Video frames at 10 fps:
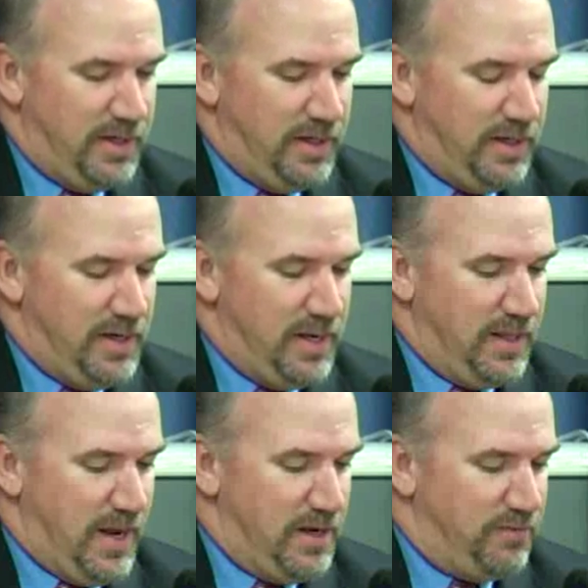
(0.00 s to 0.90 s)
in
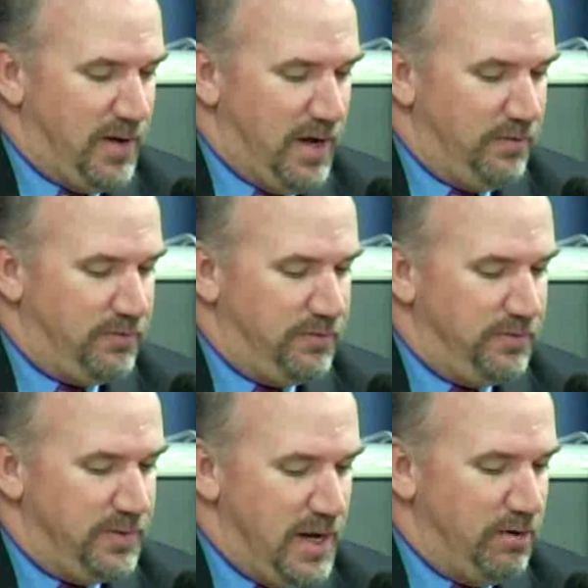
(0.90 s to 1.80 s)
the
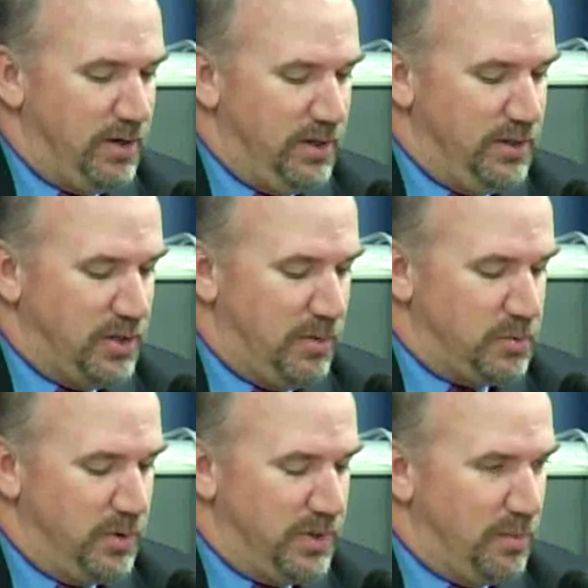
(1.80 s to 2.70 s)
95 era, and jobs
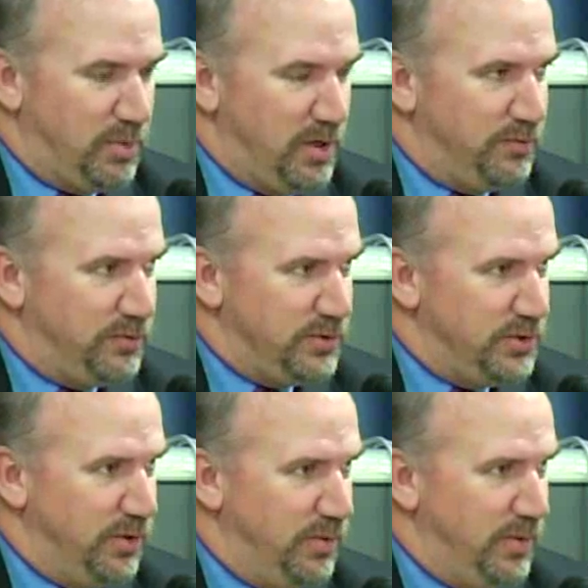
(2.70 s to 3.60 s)
weren't that plentiful,
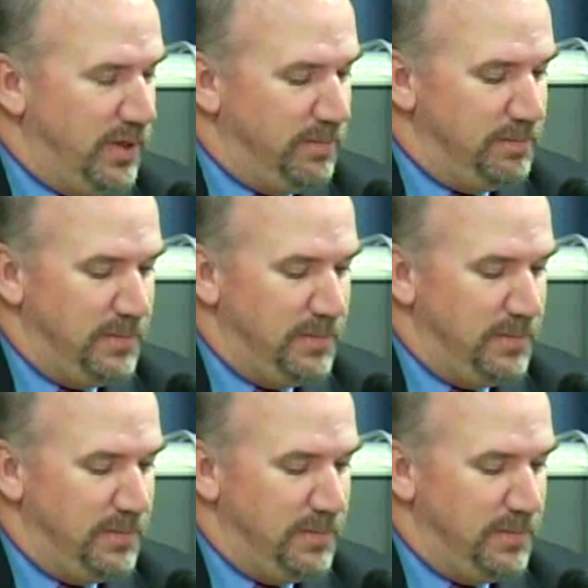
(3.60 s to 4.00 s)
so